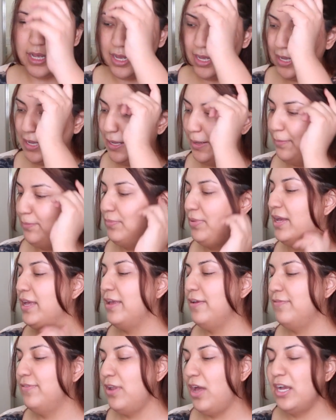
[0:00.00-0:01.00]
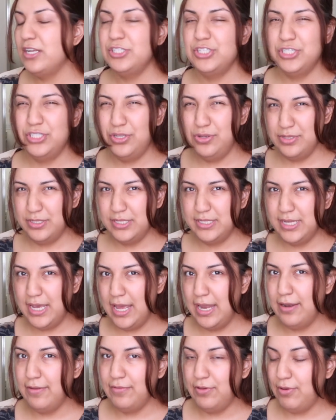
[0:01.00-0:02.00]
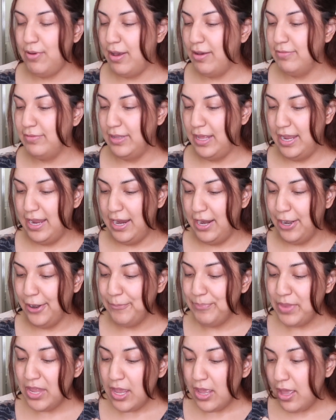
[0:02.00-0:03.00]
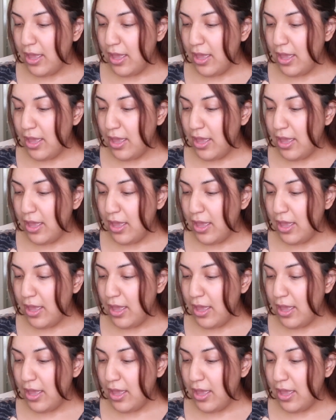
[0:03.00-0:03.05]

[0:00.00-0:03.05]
But if not, just use a 10 if you have light hair.